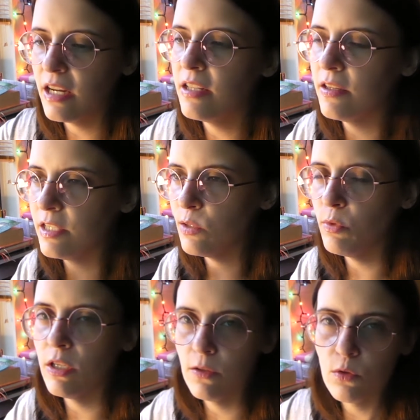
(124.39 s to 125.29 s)
I like to
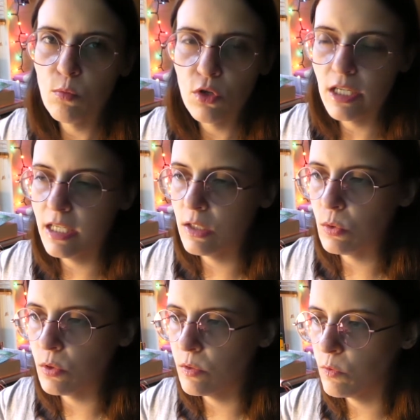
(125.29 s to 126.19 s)
be a little more hands-on